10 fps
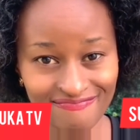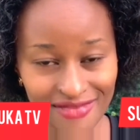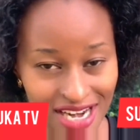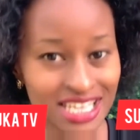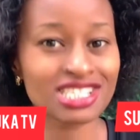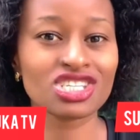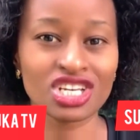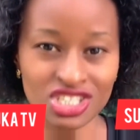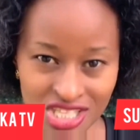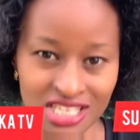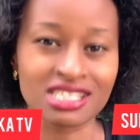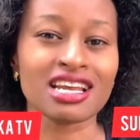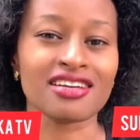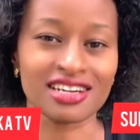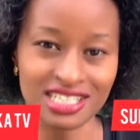Let's change this
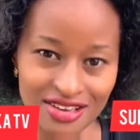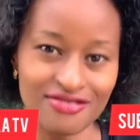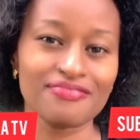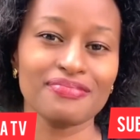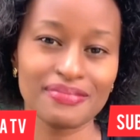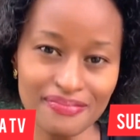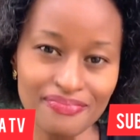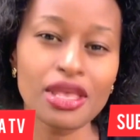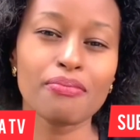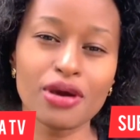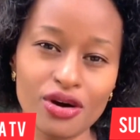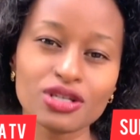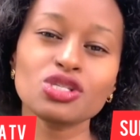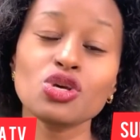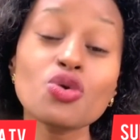narrative.
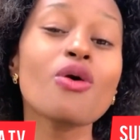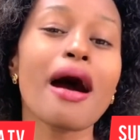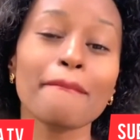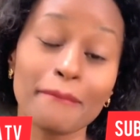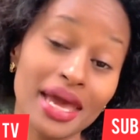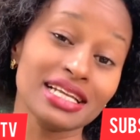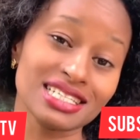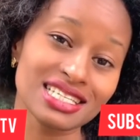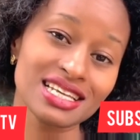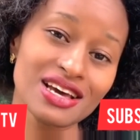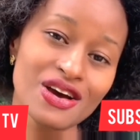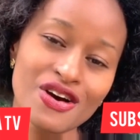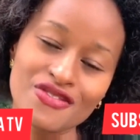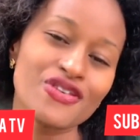Because you are meant for